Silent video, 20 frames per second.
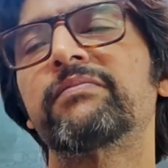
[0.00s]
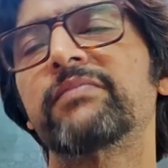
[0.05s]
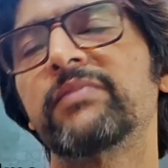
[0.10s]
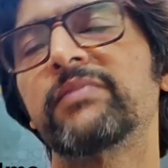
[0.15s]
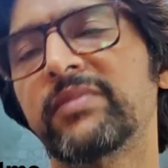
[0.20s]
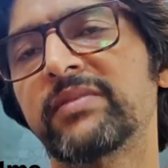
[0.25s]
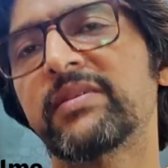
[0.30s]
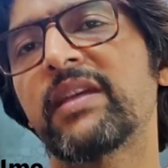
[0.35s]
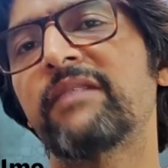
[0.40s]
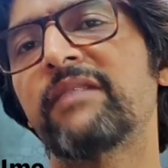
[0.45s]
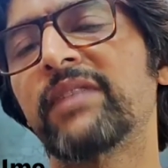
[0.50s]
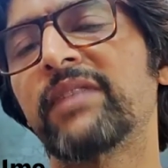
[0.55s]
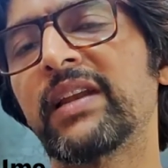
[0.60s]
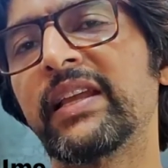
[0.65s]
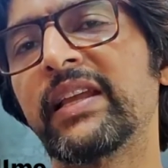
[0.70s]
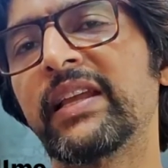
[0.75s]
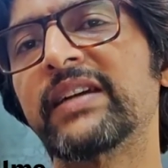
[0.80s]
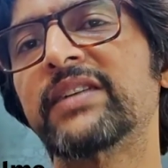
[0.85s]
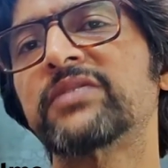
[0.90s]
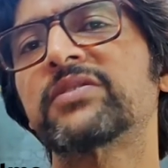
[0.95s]
several
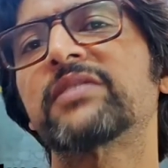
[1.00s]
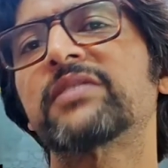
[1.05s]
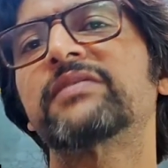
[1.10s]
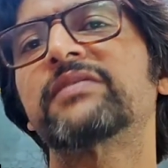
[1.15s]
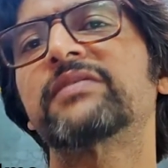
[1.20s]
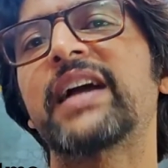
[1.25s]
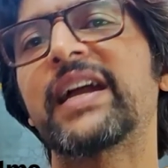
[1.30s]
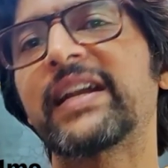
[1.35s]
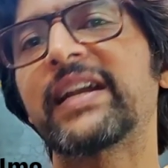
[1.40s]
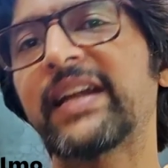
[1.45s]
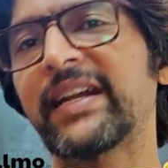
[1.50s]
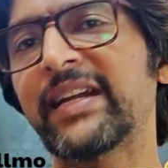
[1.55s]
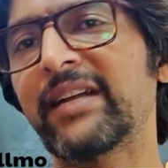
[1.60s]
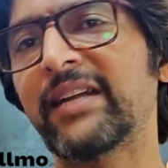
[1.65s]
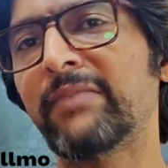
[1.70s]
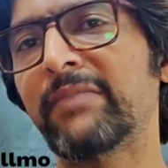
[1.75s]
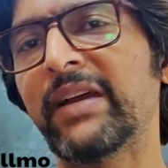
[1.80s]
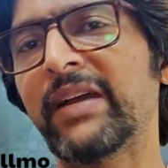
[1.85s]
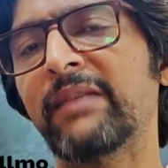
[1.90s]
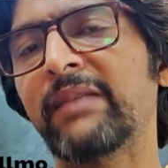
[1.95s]
years of that. I did
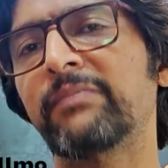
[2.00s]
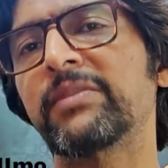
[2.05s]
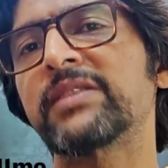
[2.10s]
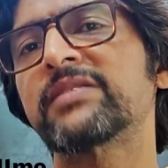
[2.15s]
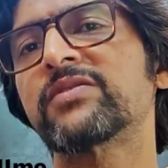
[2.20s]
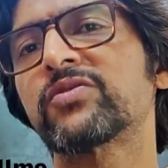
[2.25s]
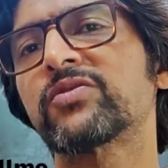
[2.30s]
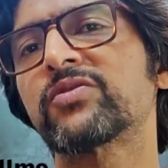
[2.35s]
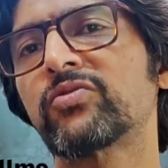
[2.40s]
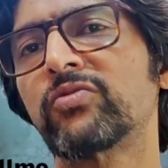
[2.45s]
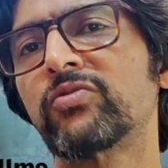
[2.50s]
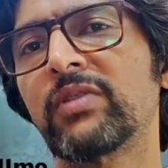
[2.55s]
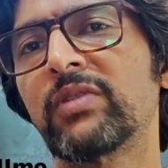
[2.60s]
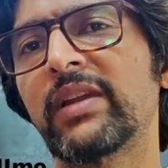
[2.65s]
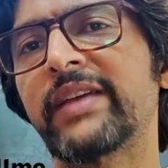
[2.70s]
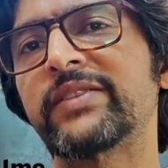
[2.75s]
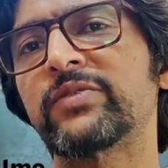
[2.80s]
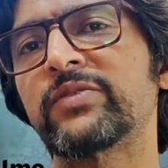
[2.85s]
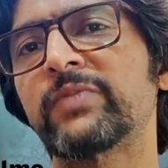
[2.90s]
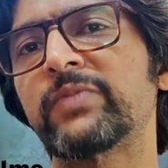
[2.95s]
my business school
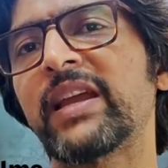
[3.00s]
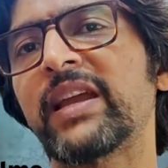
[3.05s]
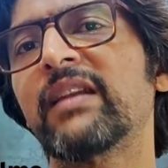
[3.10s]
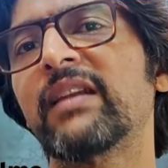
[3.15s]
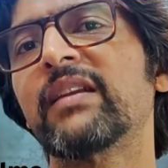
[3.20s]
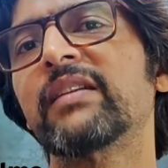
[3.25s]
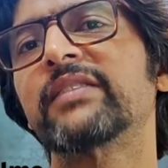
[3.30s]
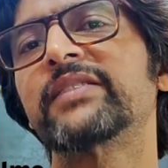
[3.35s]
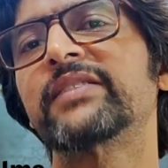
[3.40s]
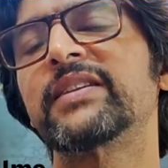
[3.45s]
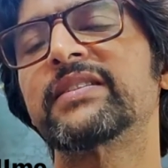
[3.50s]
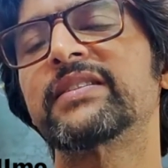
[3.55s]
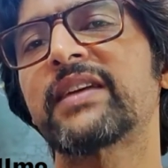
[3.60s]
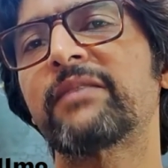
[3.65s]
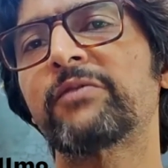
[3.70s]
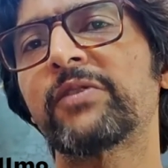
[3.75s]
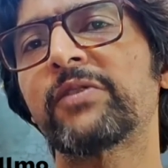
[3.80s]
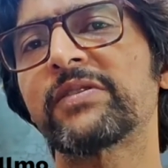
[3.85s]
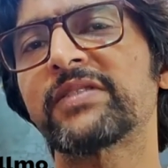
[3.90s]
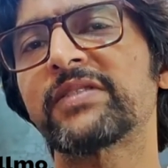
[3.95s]
as well. Since I
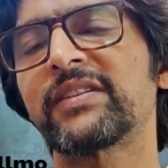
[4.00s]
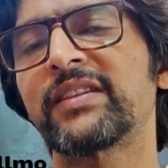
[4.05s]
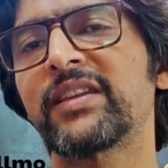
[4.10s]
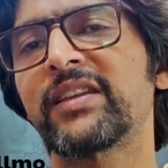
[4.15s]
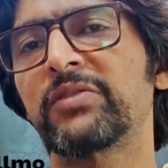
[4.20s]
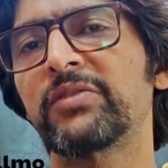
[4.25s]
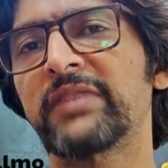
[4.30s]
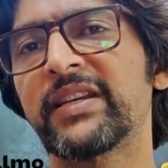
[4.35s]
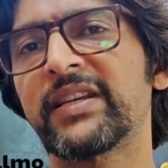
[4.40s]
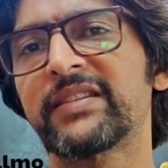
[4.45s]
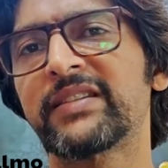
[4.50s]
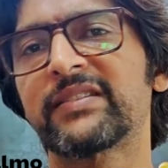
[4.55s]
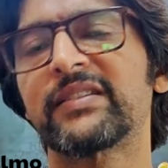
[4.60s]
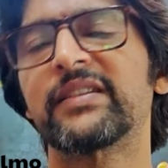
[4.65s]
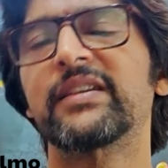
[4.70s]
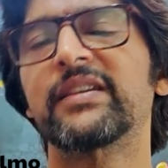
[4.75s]
was in the US,